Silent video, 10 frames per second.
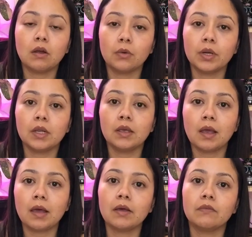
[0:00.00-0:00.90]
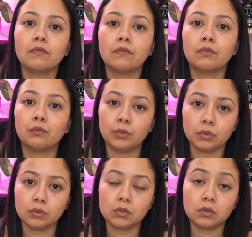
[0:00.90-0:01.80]
already have
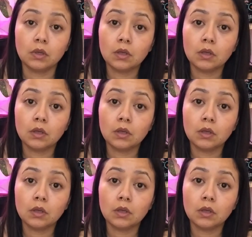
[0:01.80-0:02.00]
roots.